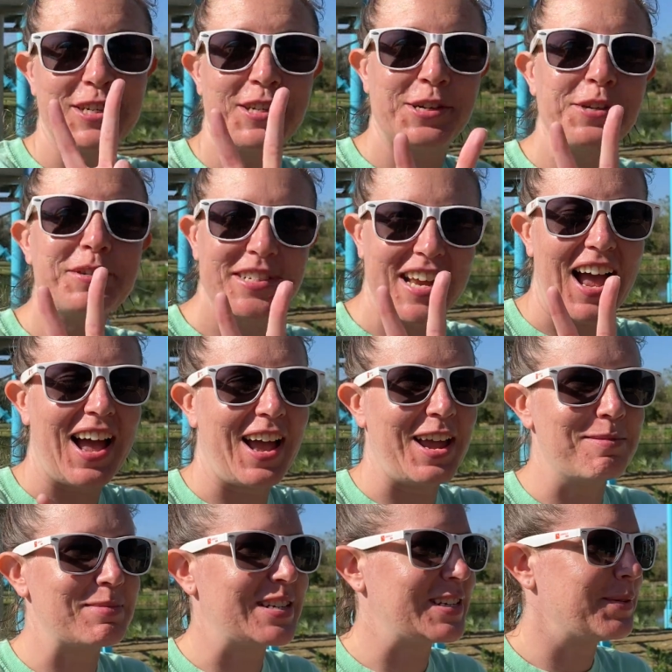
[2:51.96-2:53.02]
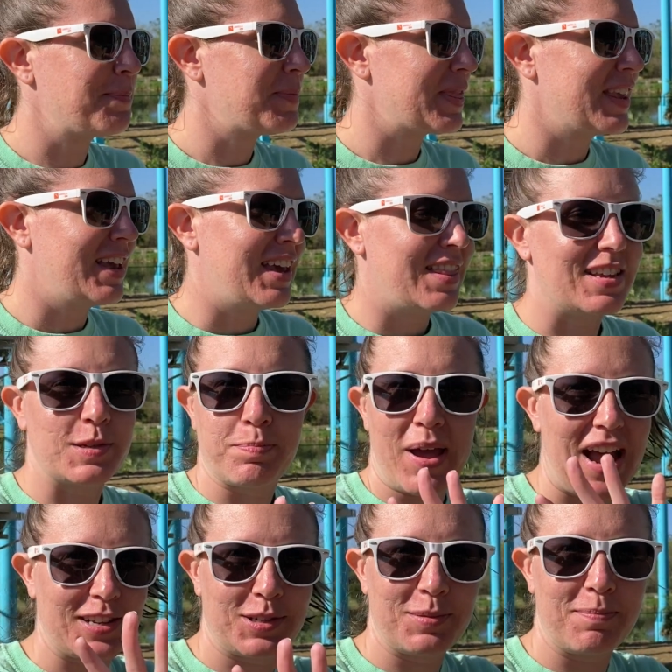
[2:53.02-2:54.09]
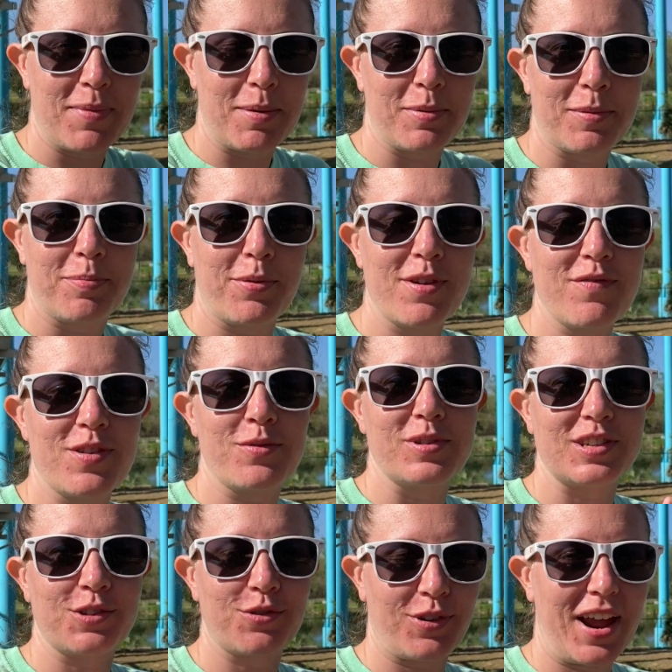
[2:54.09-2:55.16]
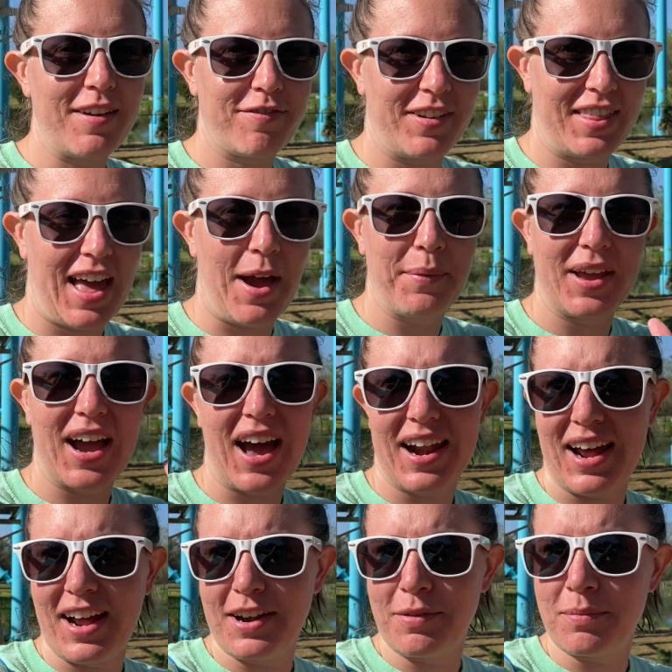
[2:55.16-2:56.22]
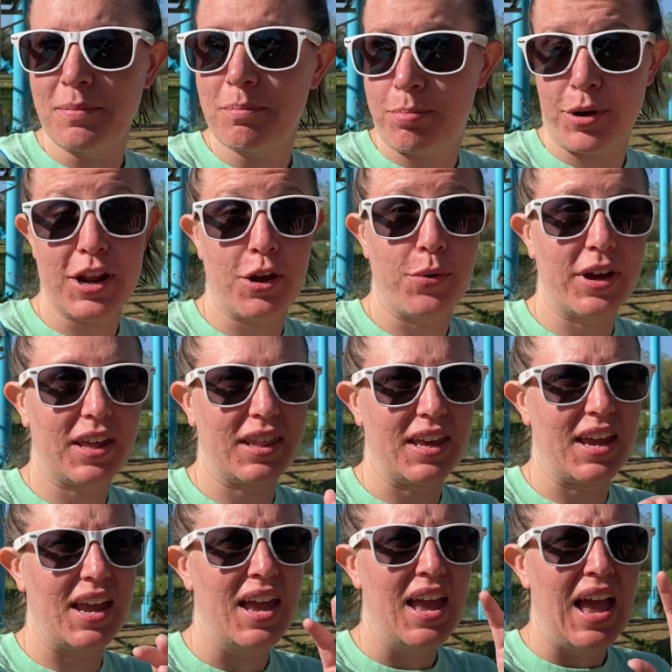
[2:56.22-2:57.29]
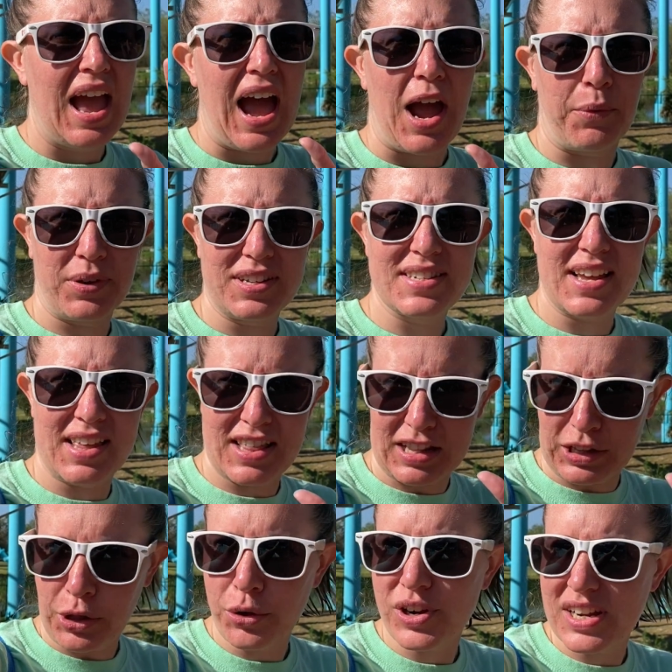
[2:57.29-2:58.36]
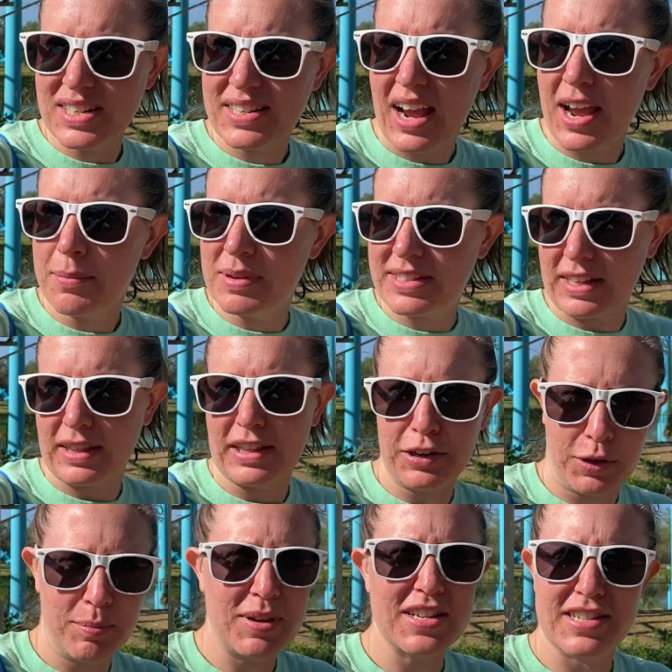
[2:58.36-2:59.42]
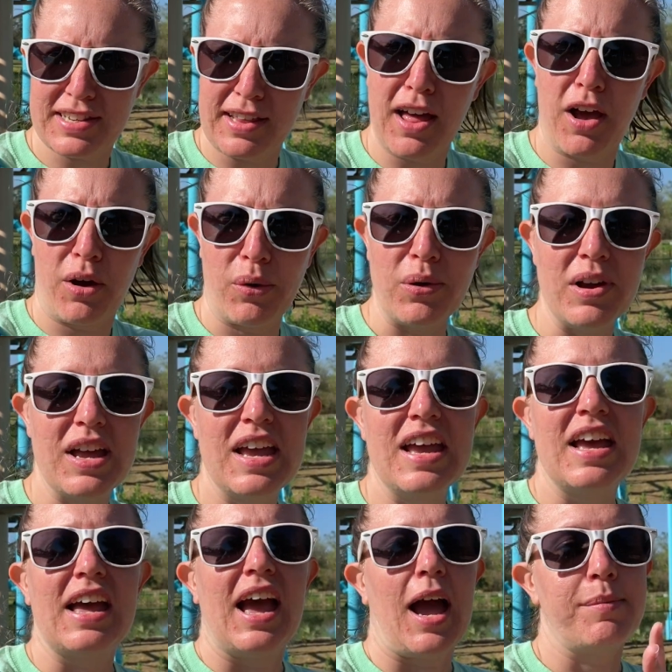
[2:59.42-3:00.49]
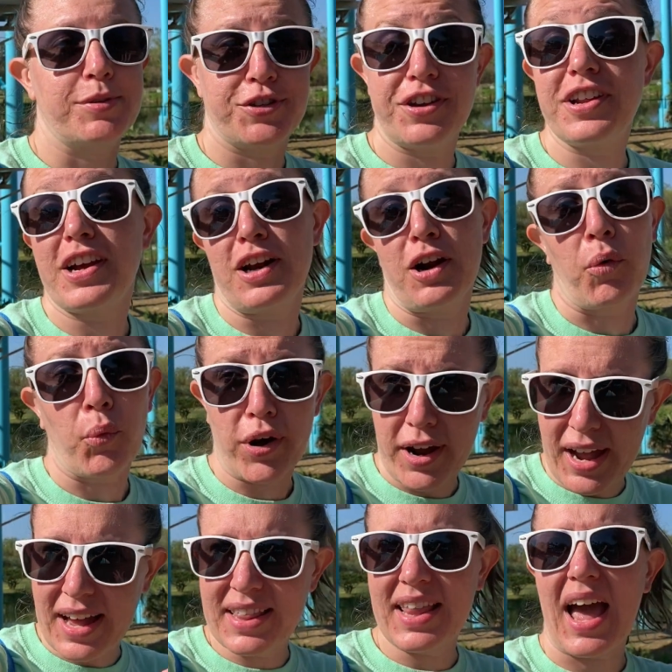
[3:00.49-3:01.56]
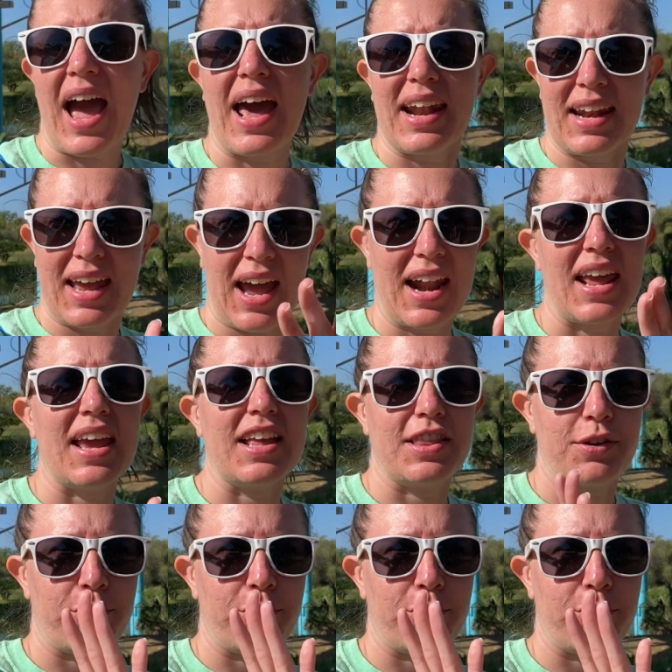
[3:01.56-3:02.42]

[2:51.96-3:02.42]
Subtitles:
2 times. This past member preview was great for that. We got on pretty quickly. I will say the loading time is a little bit slow. I'm sure they're gonna work on that and kind of get the